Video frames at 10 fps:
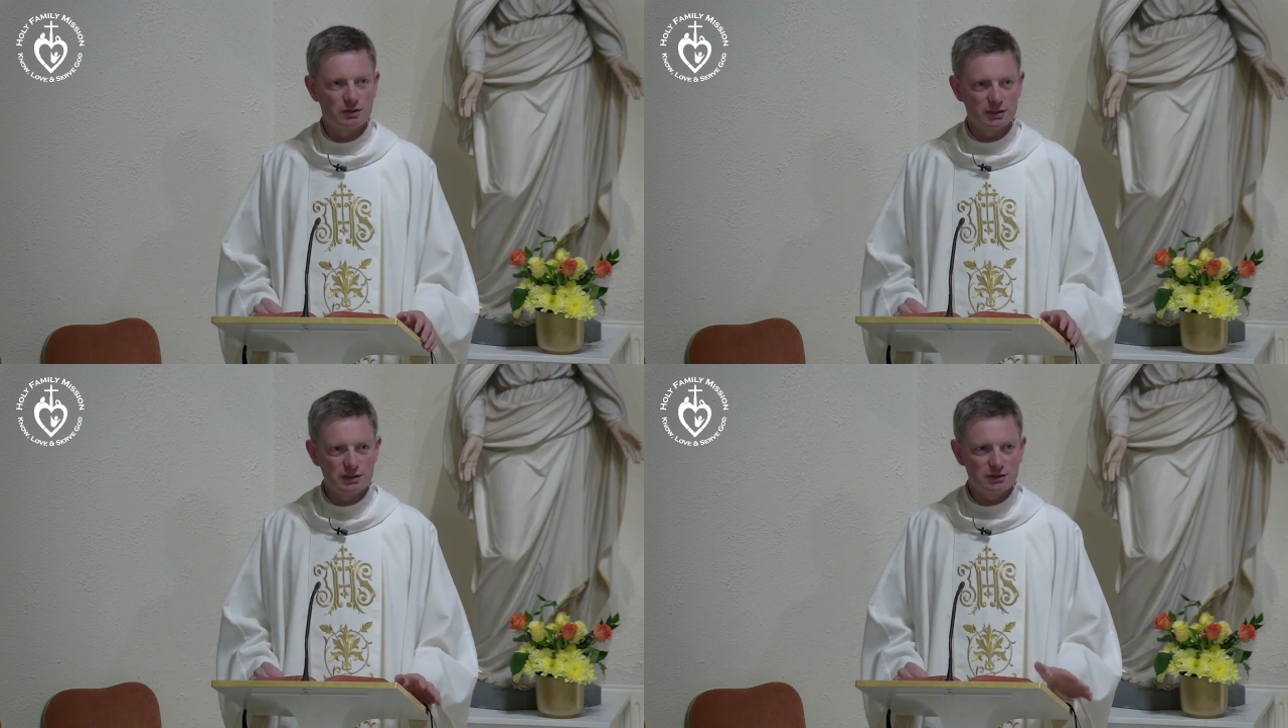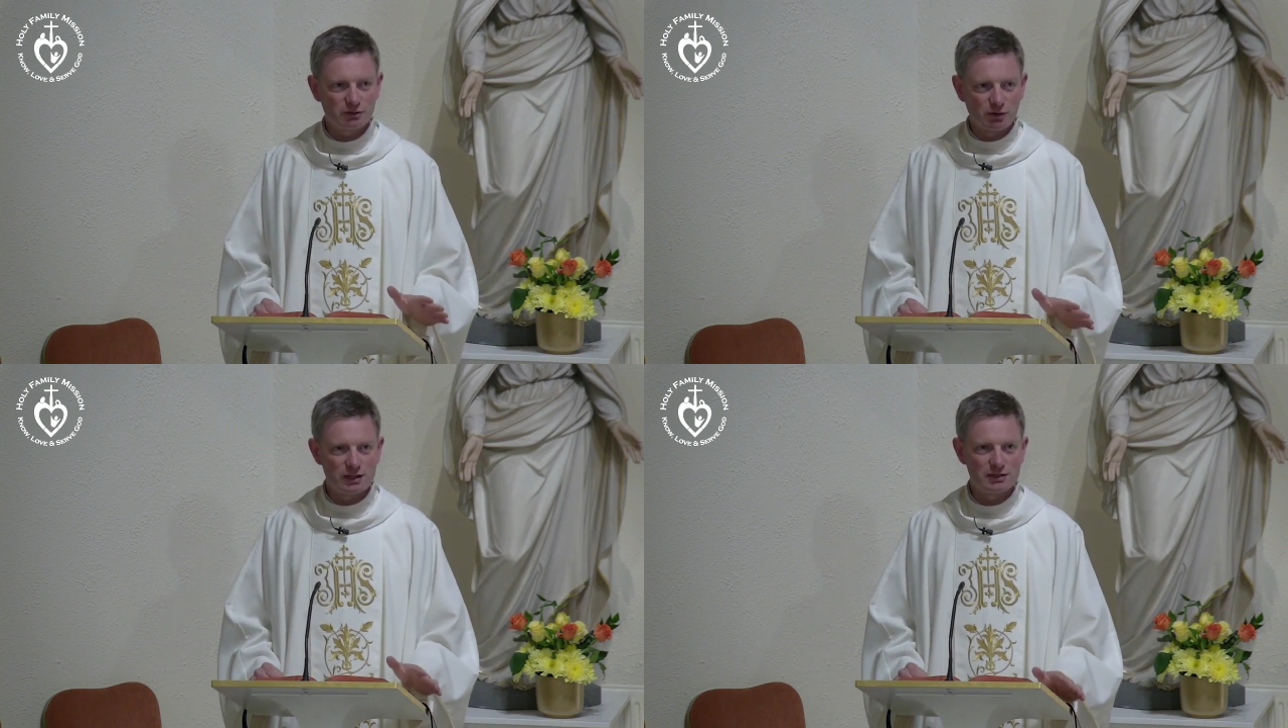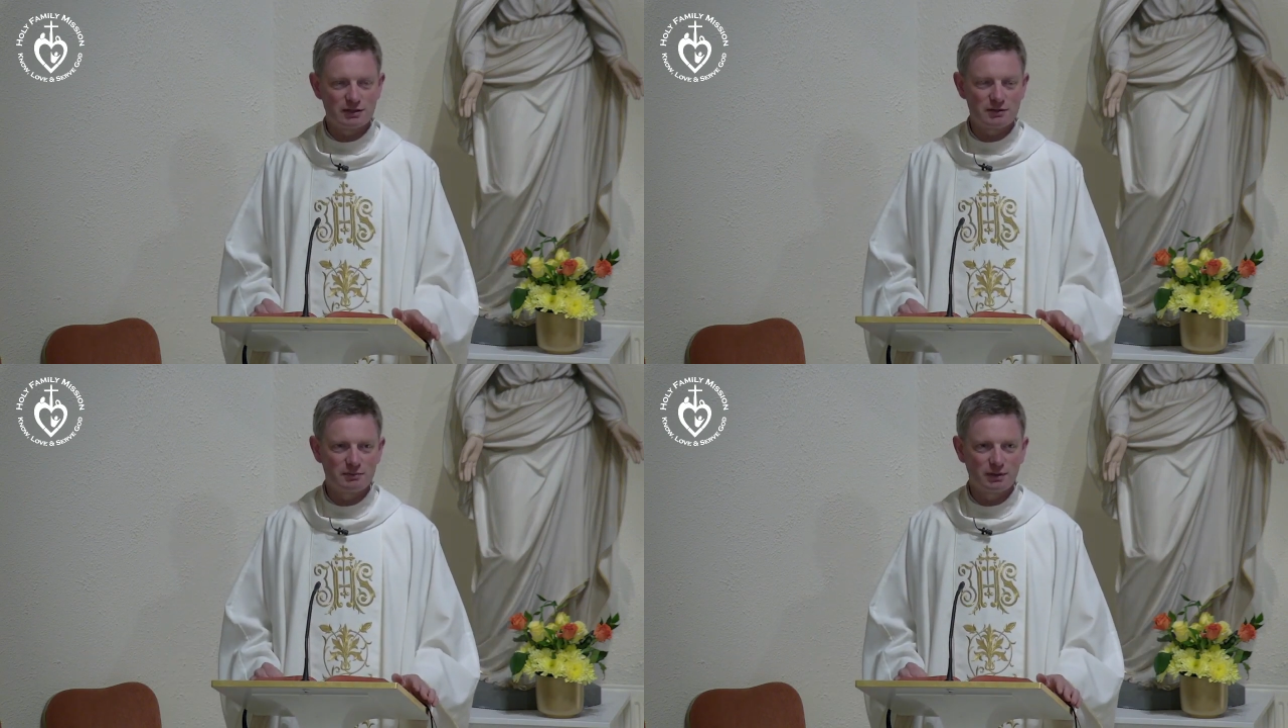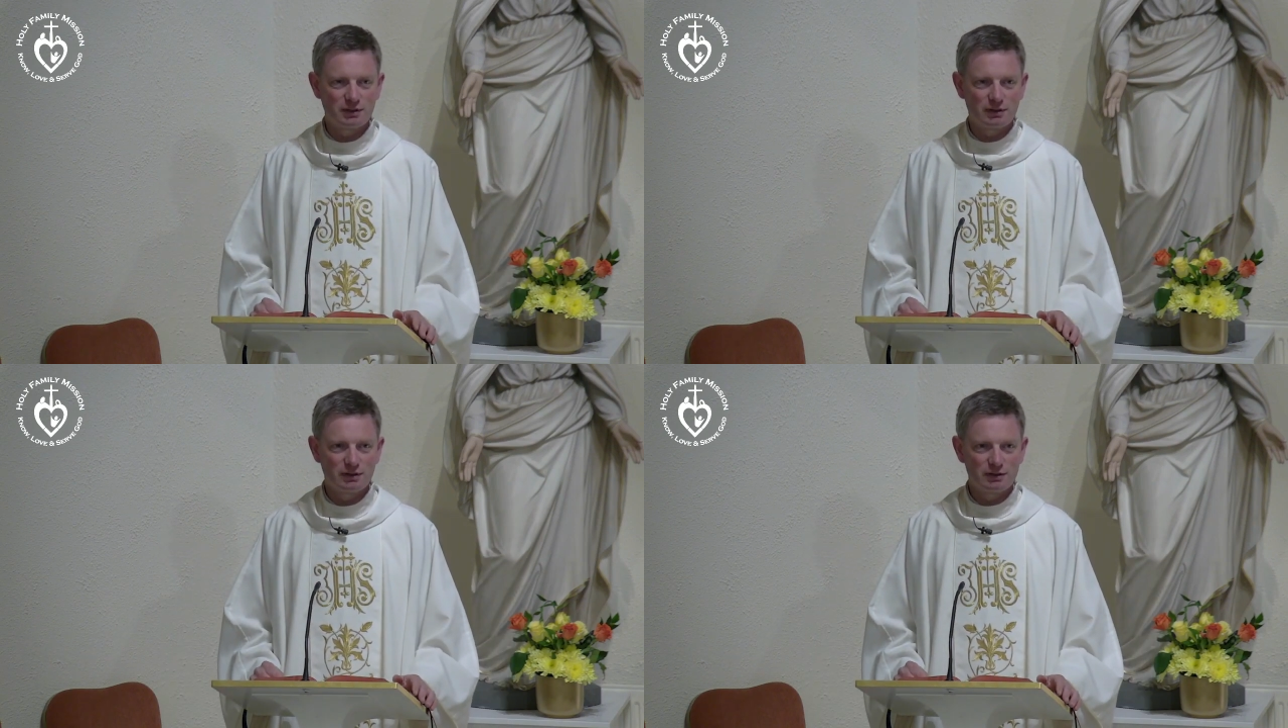This is a great time
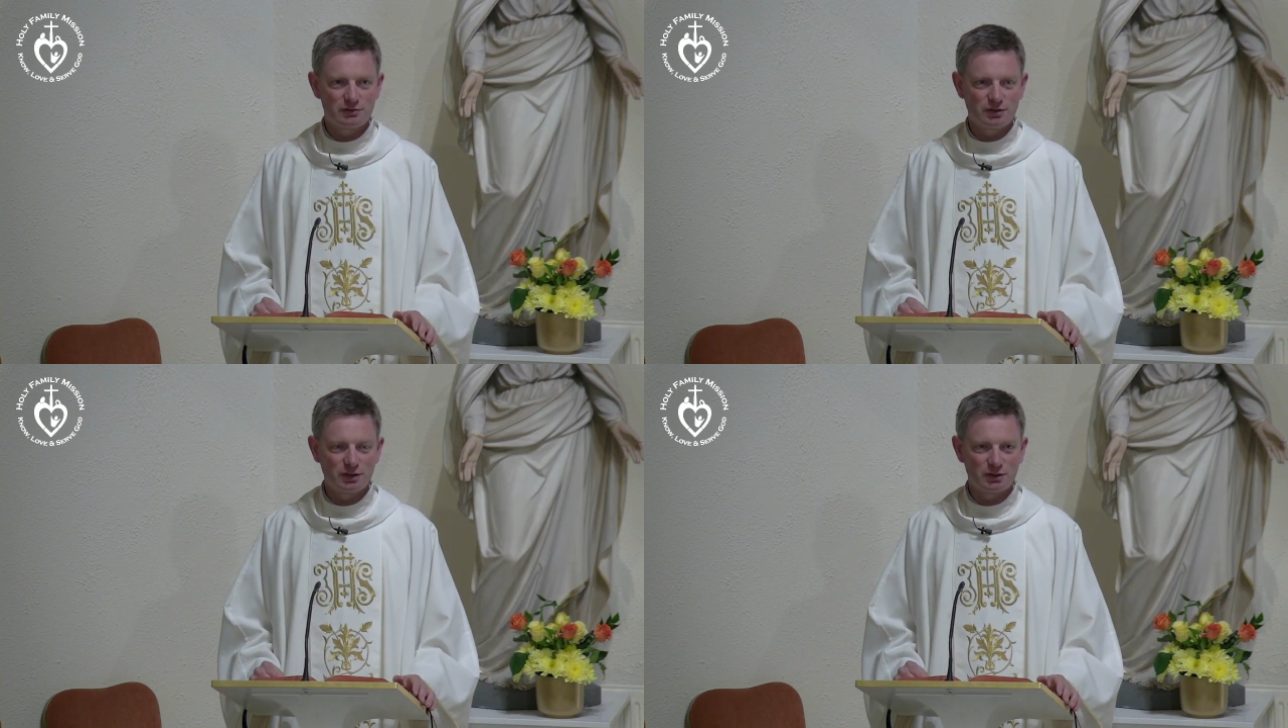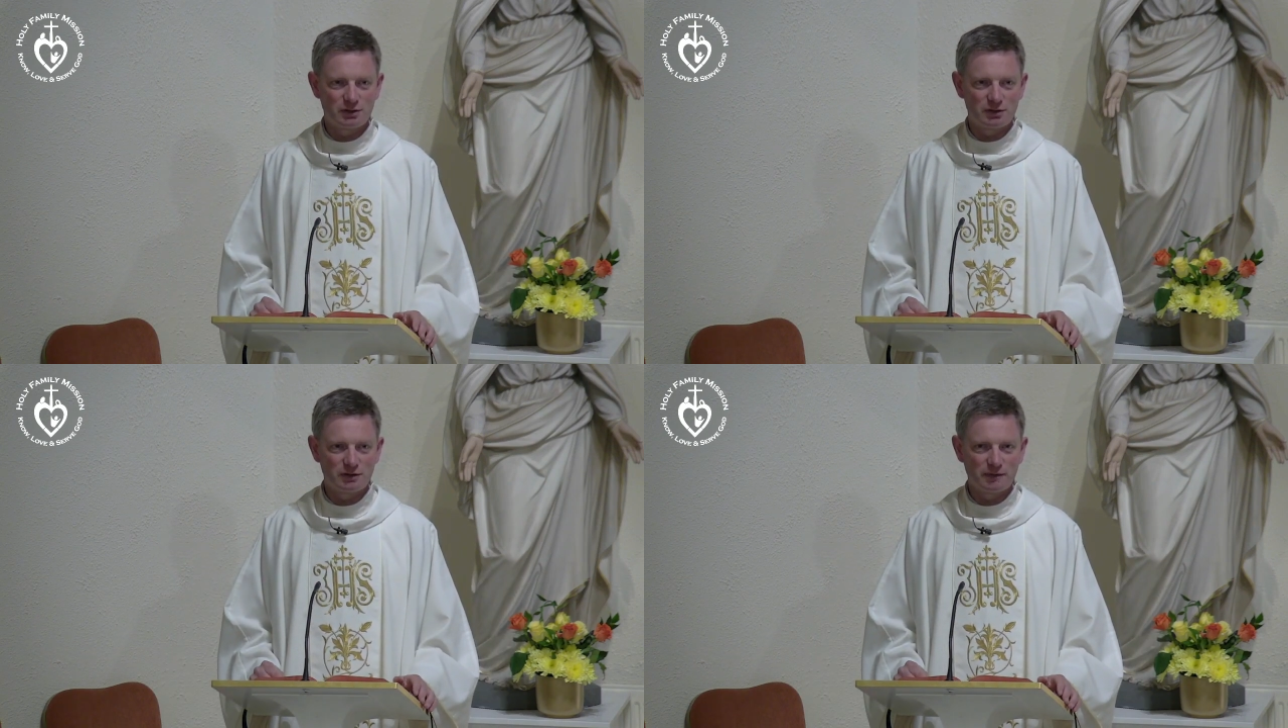to follow the Lord.